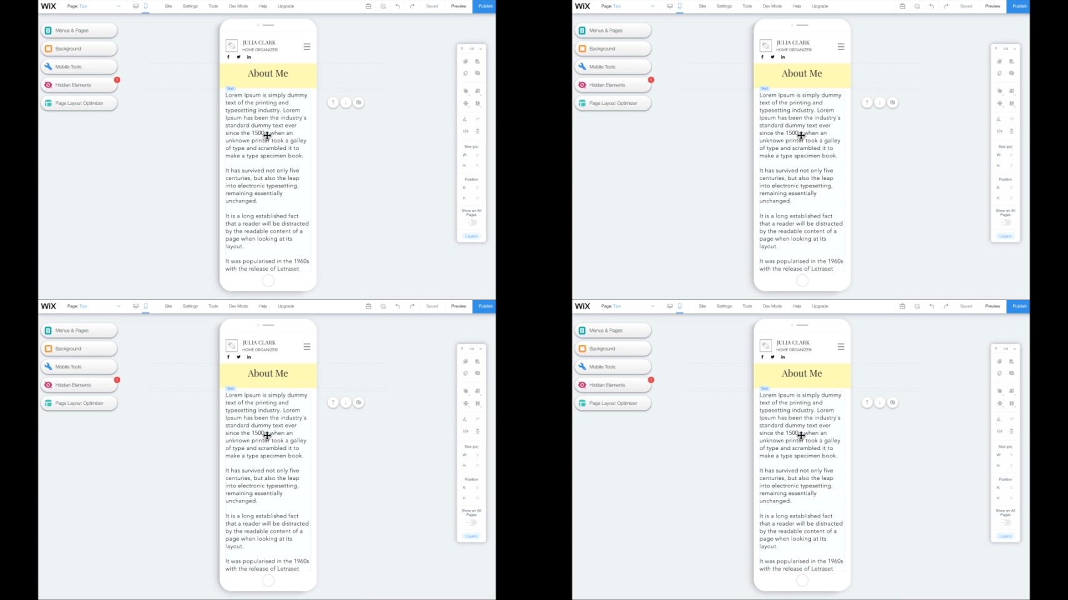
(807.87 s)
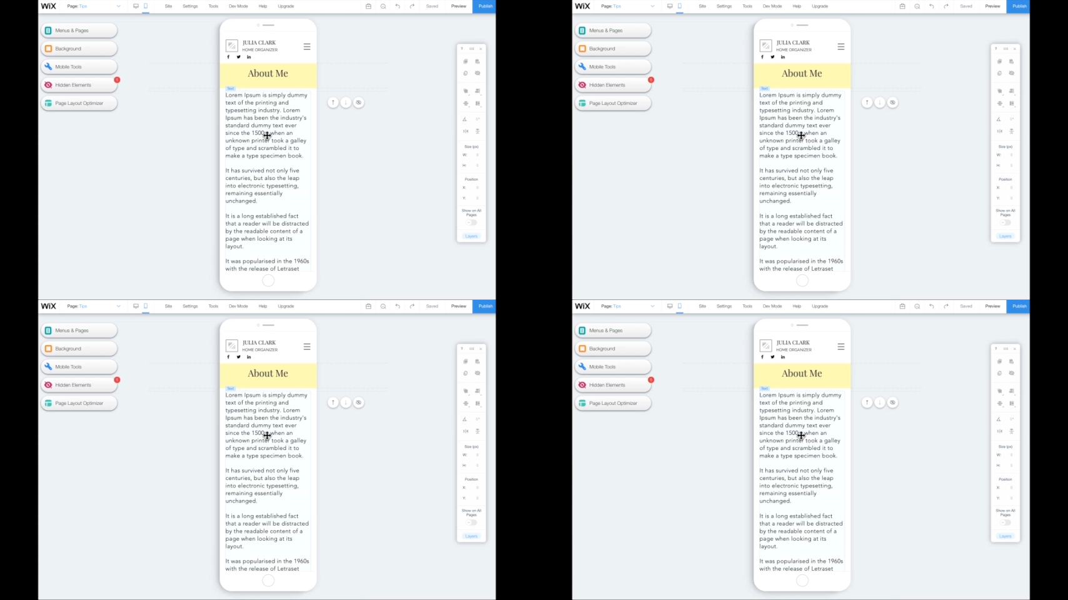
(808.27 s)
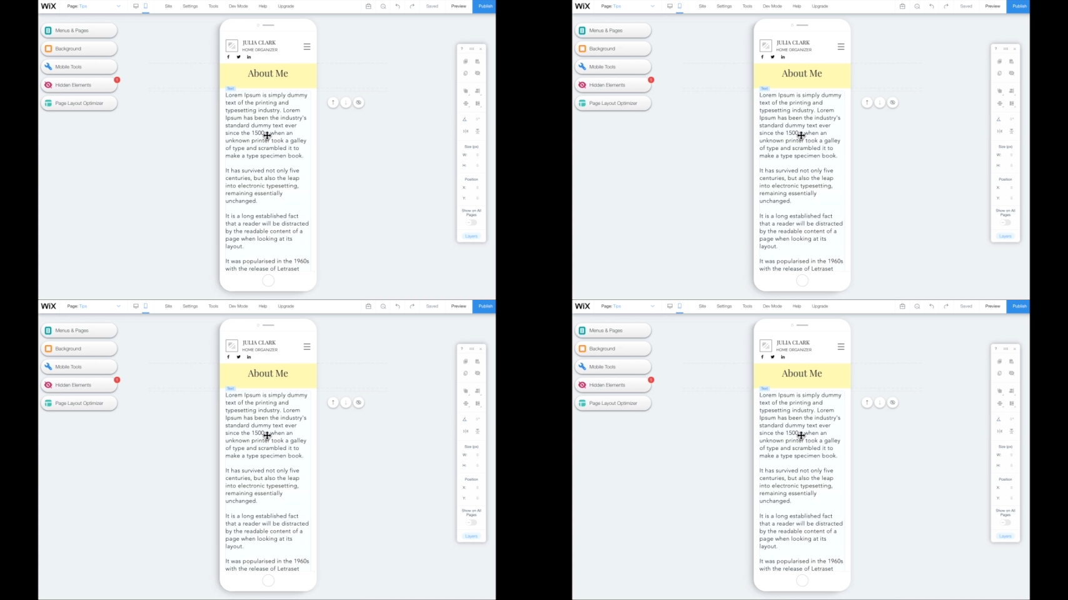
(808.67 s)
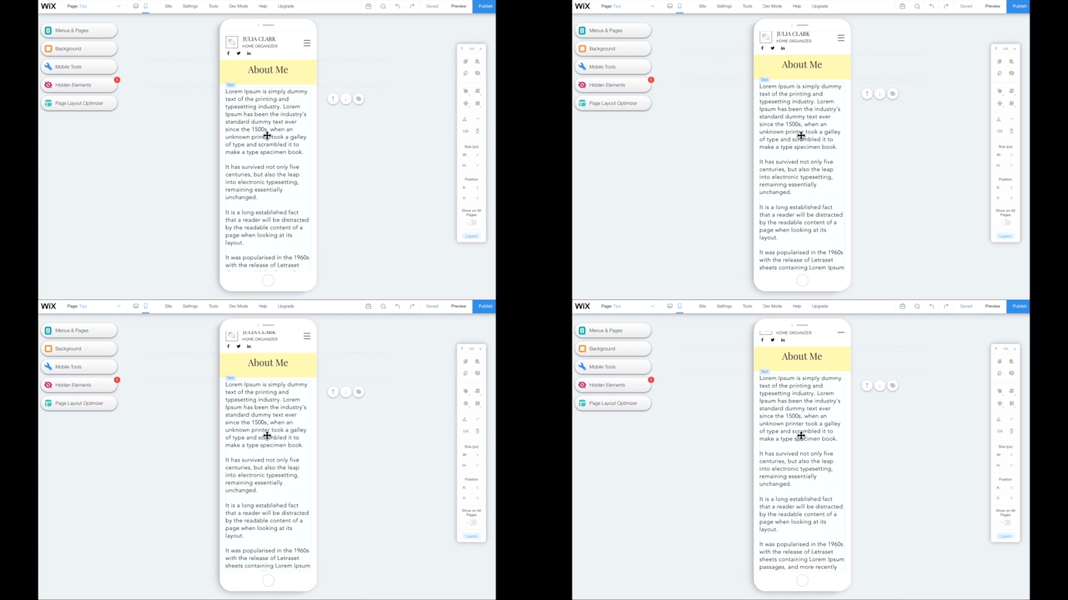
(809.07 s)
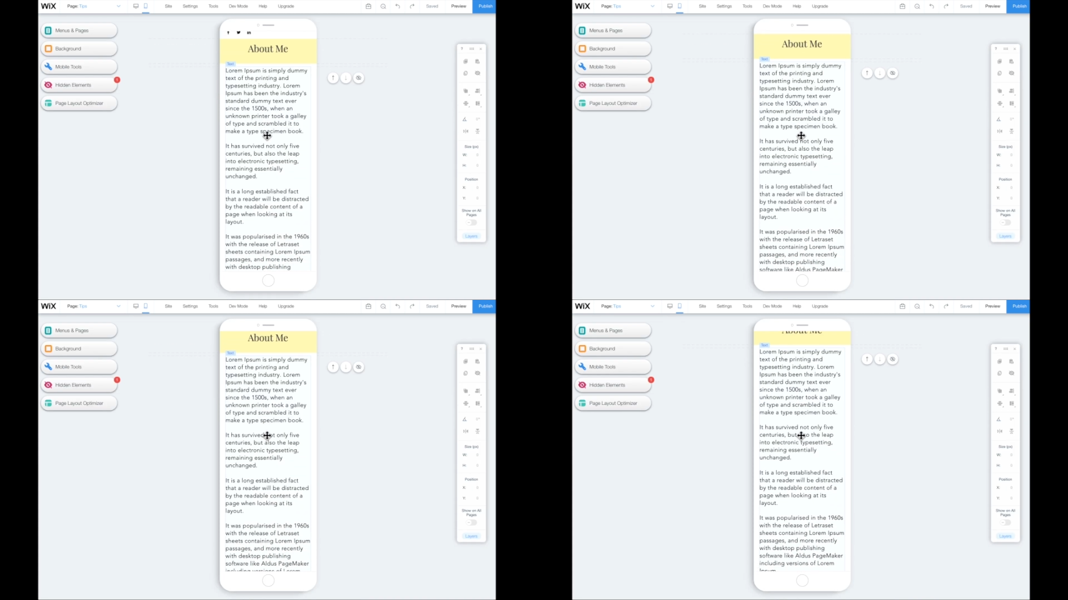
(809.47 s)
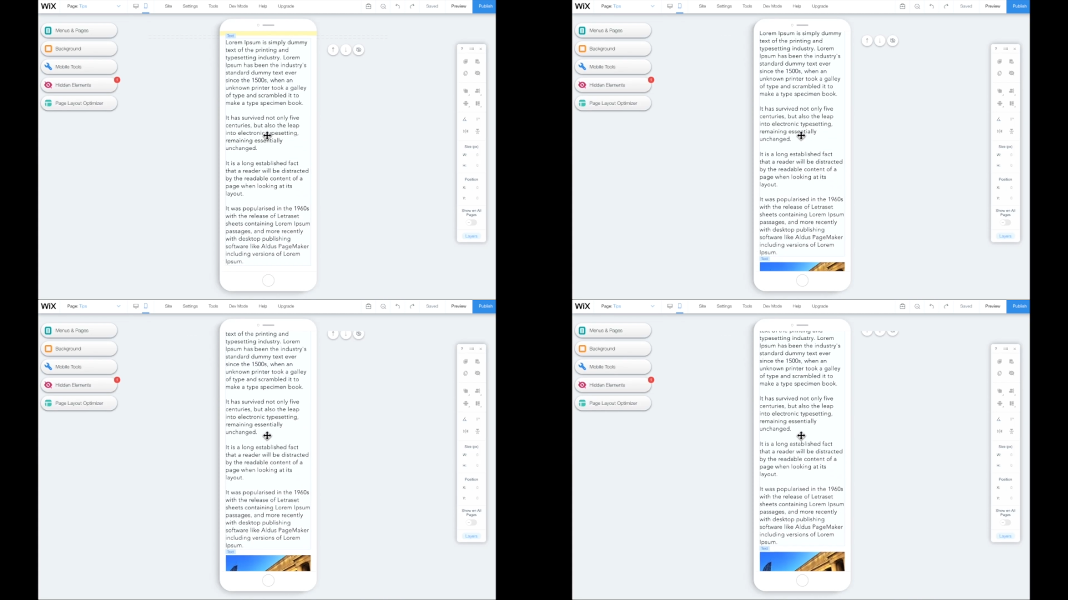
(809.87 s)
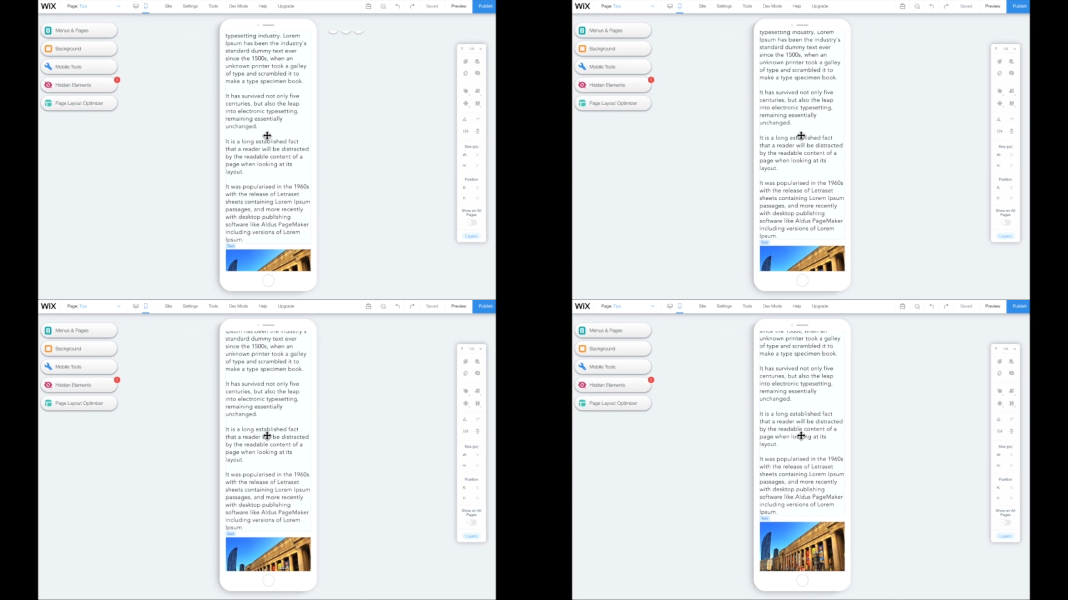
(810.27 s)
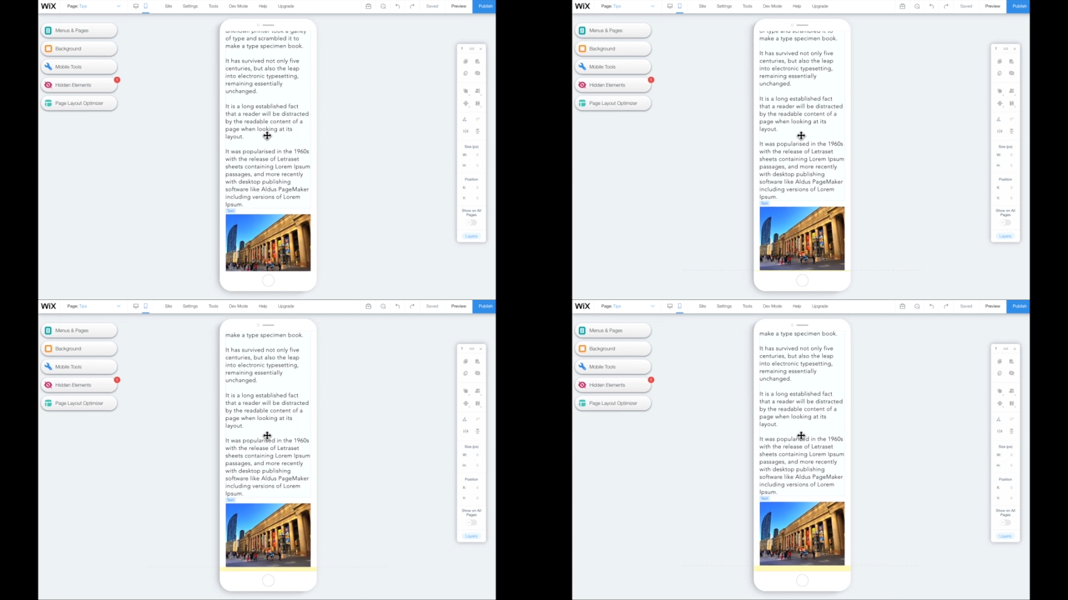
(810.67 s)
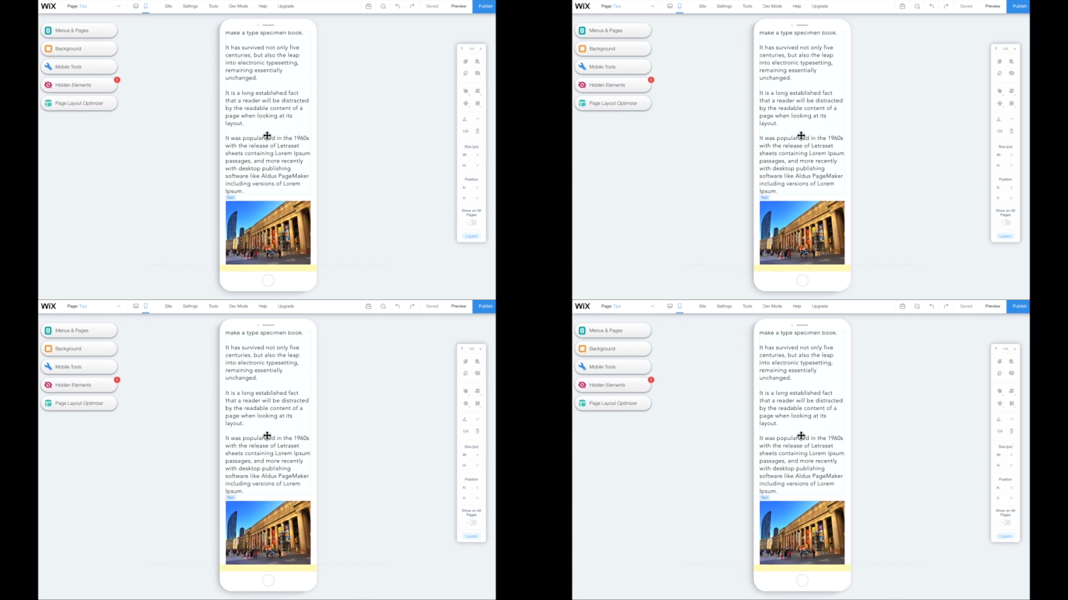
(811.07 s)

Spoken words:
[unreadable: no face in view]